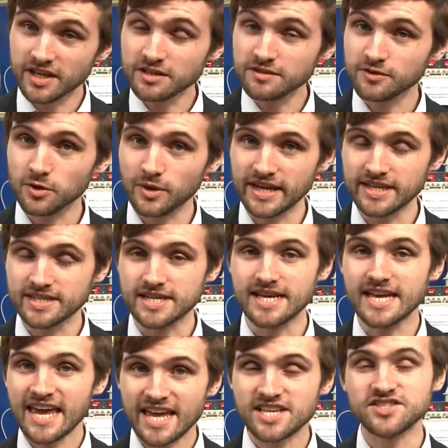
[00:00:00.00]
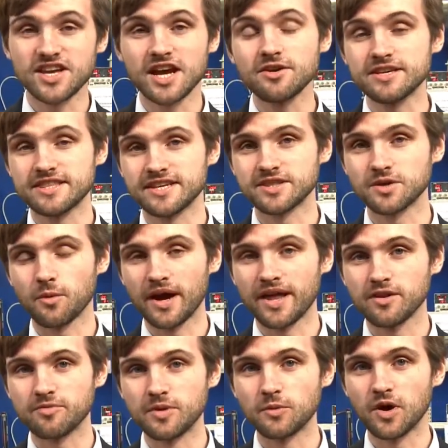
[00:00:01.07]
the underfloor heater isn't the only thing that
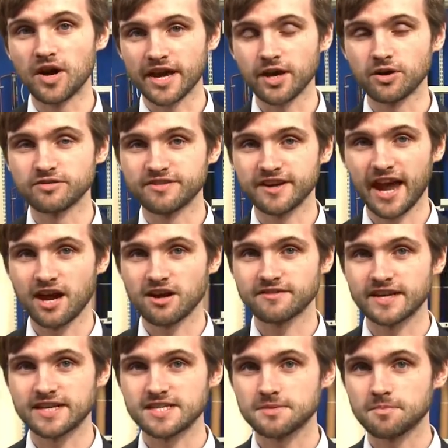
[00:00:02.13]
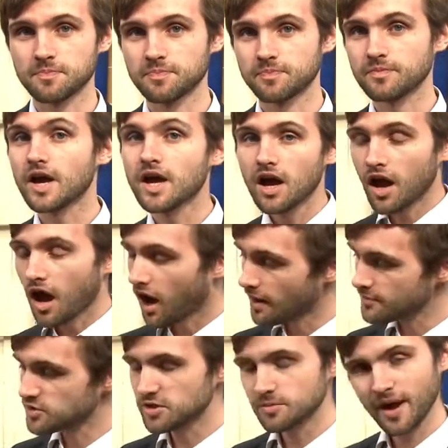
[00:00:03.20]
Whale have been working on for caravans.
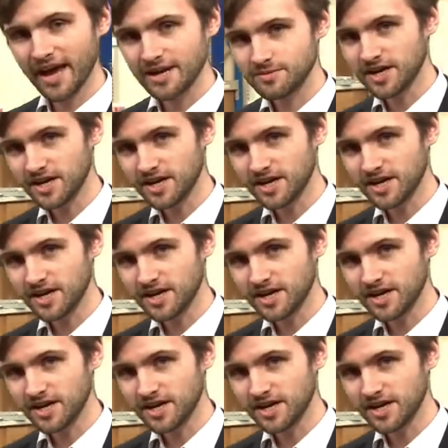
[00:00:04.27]
I'm joined by Adam